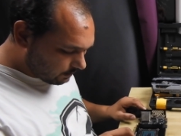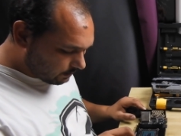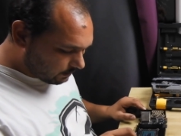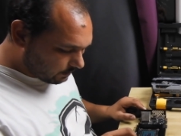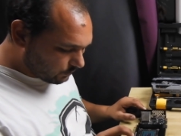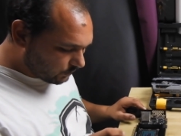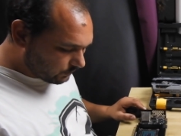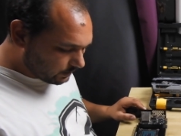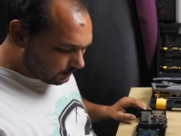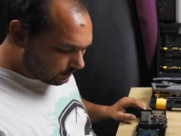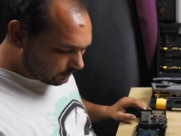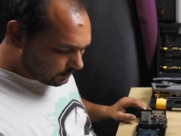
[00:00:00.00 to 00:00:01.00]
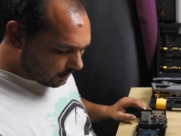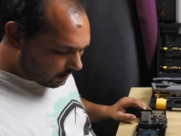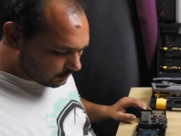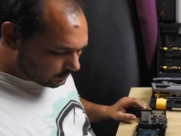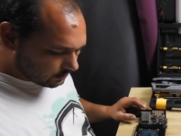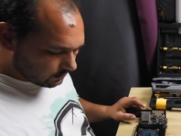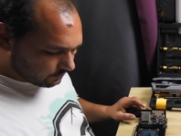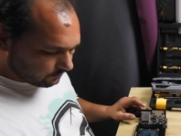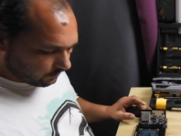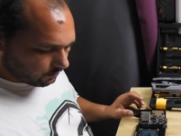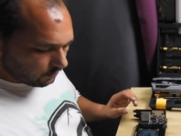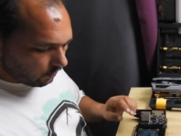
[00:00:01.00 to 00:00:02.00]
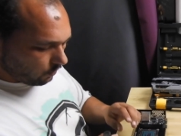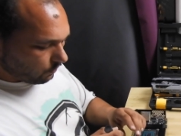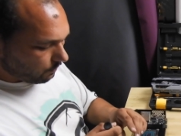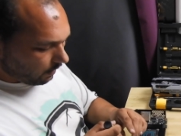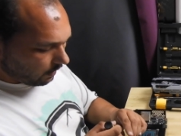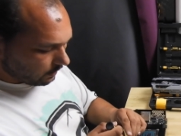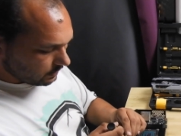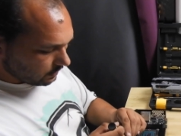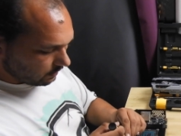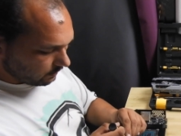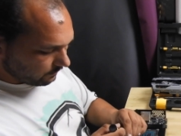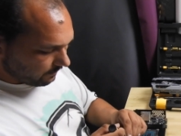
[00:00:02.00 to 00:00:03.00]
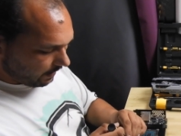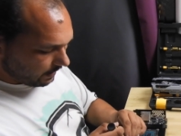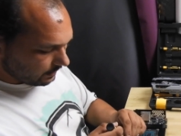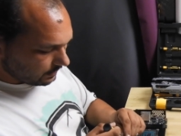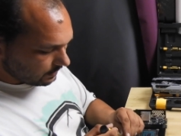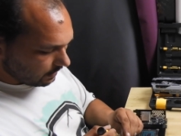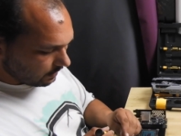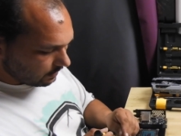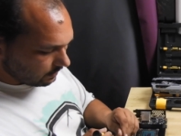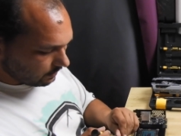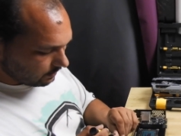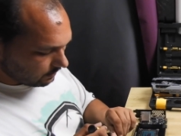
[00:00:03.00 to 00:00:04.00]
Remove the dust from all parts and the fans, and